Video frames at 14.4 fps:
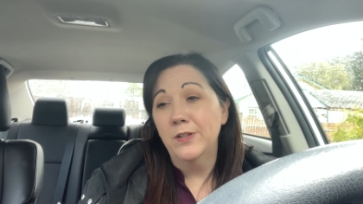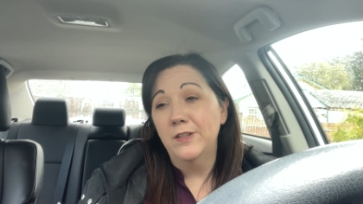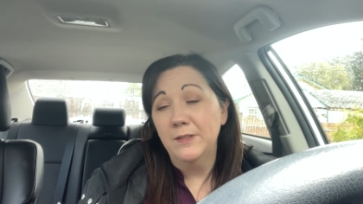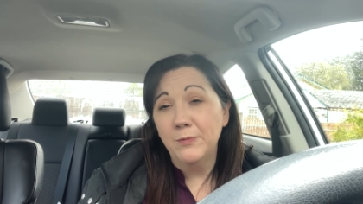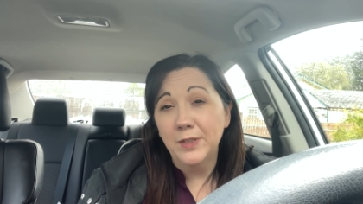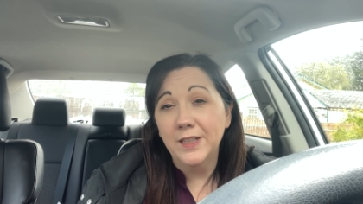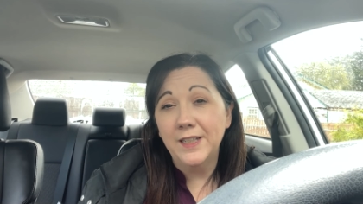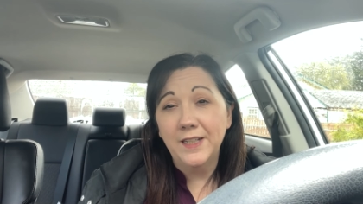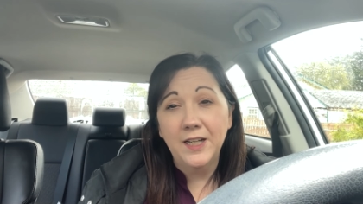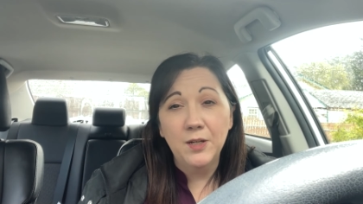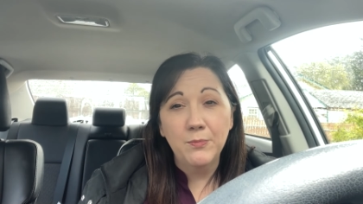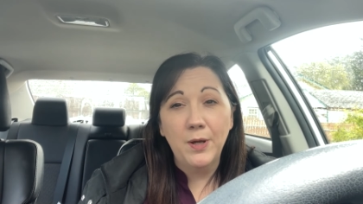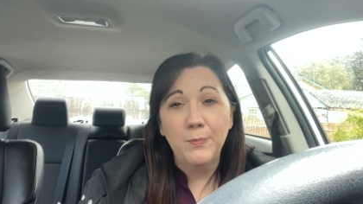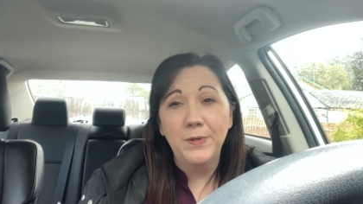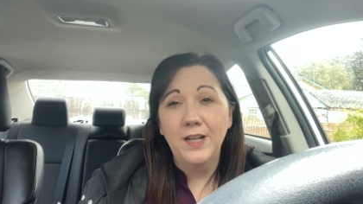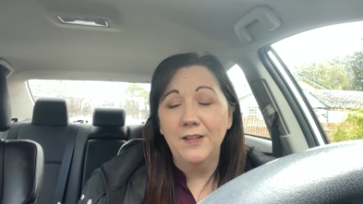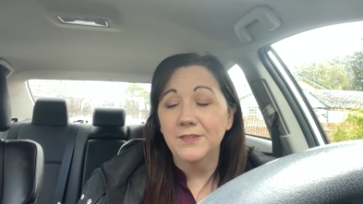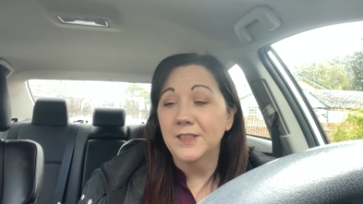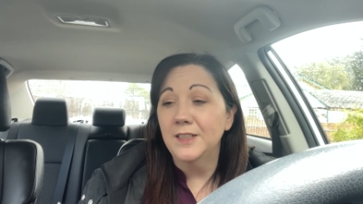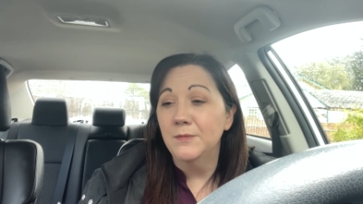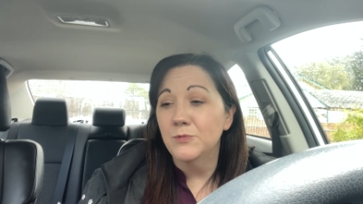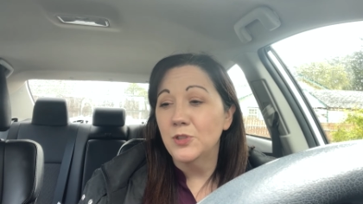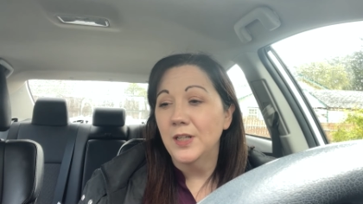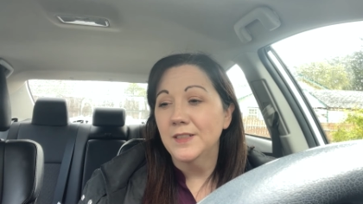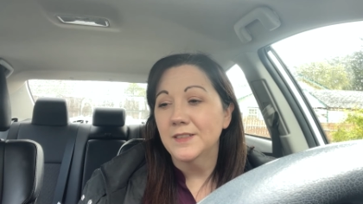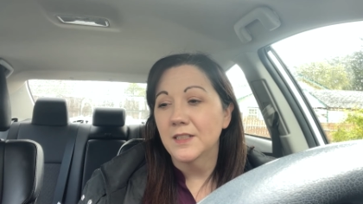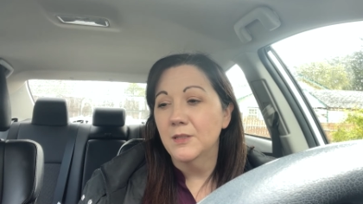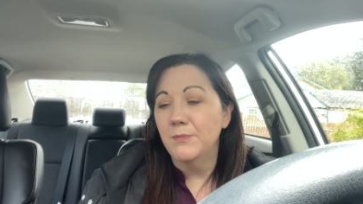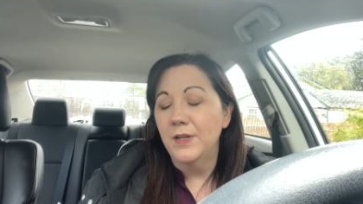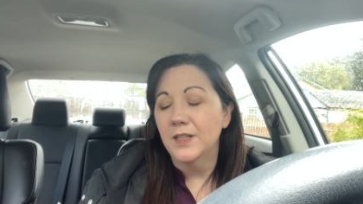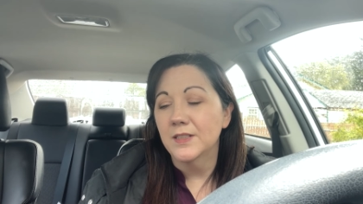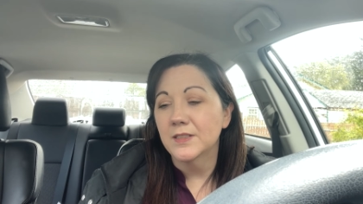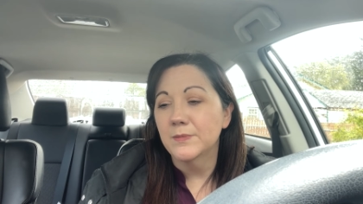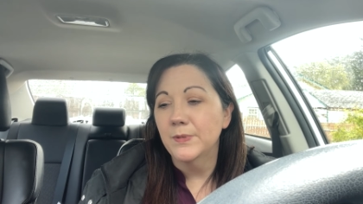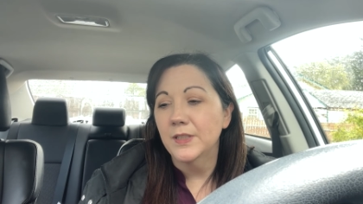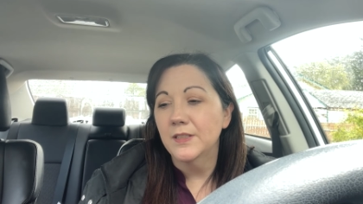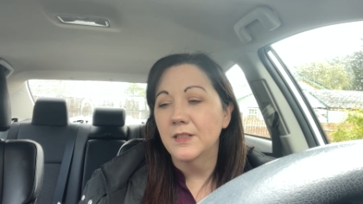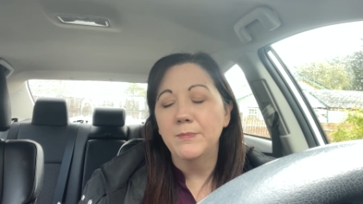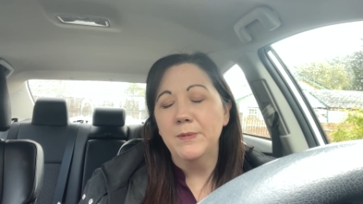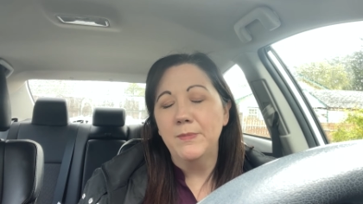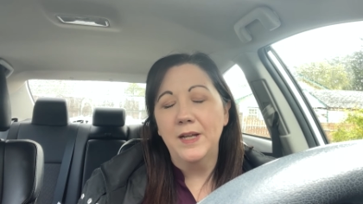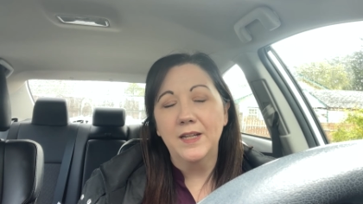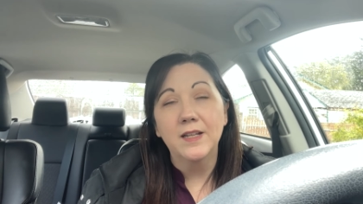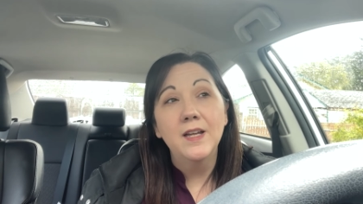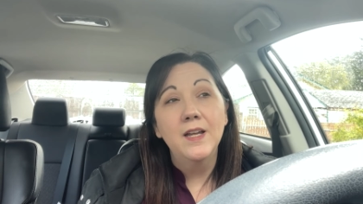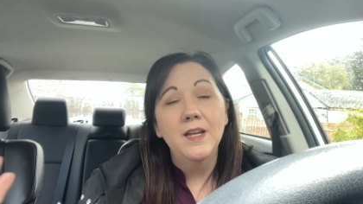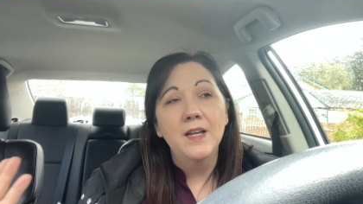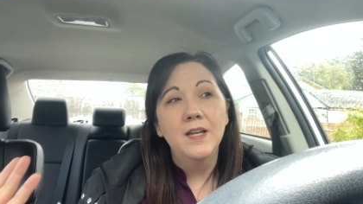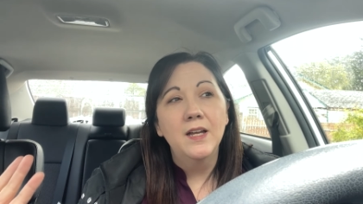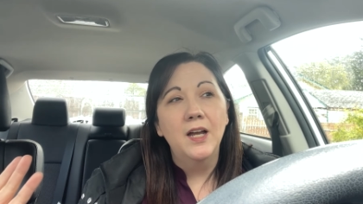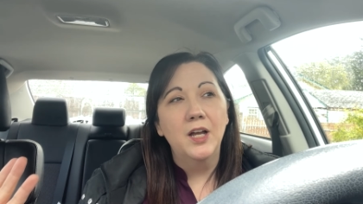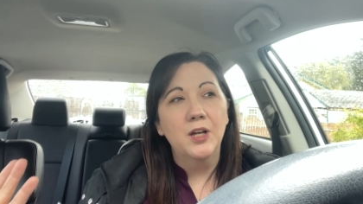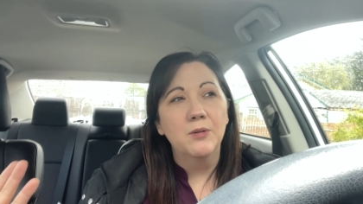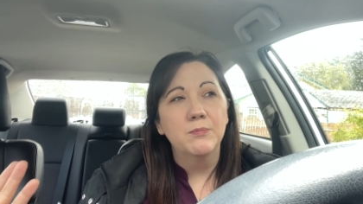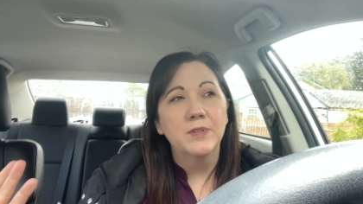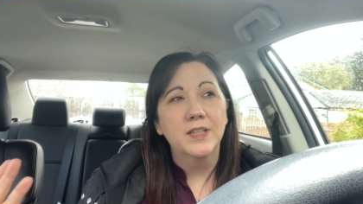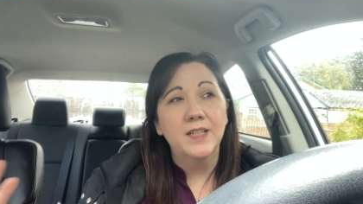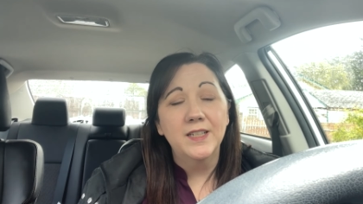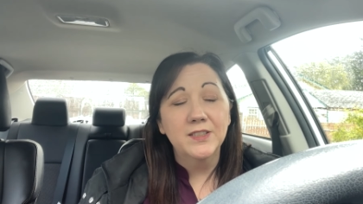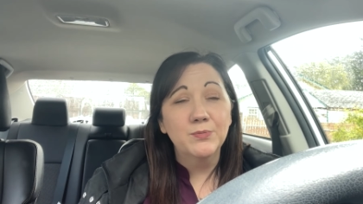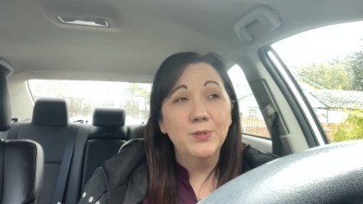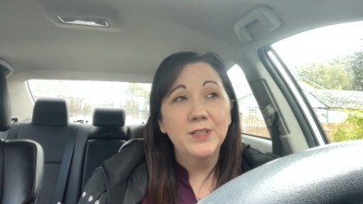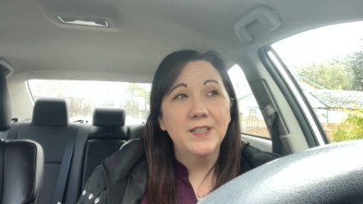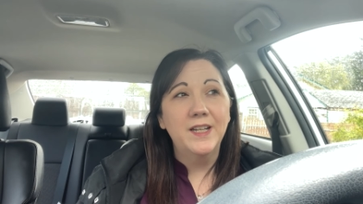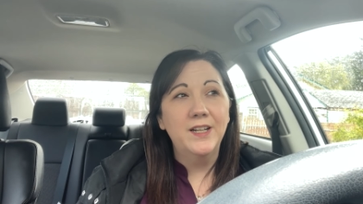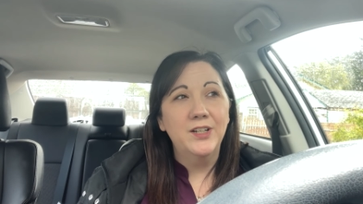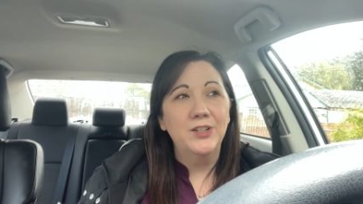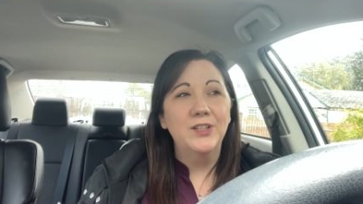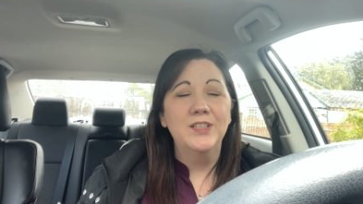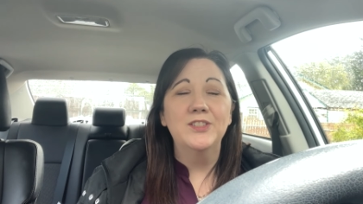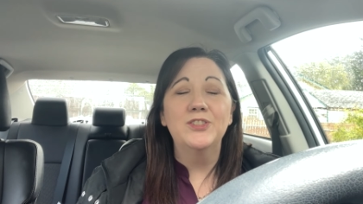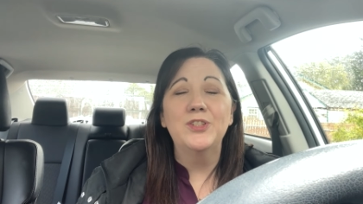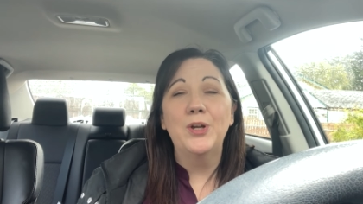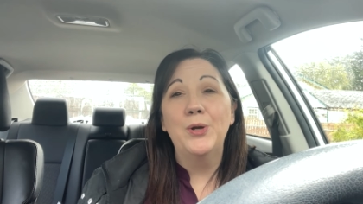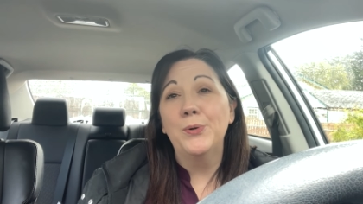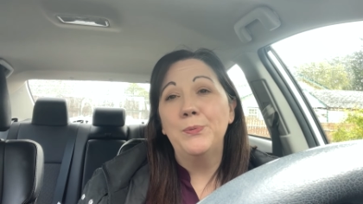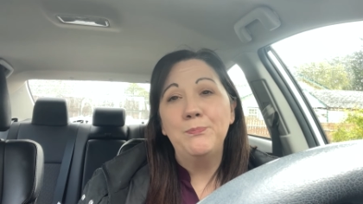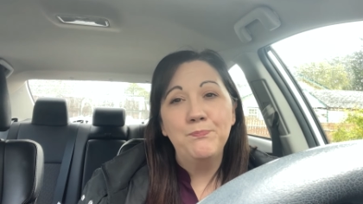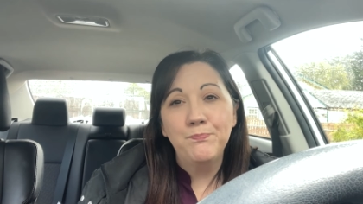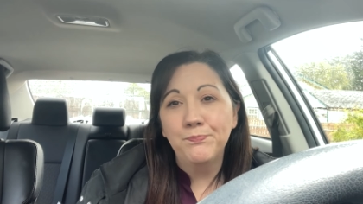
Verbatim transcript: I didn't want to get him up and have to get him dressed. And then my husband, I mean my, um, the kids weren't there. And so,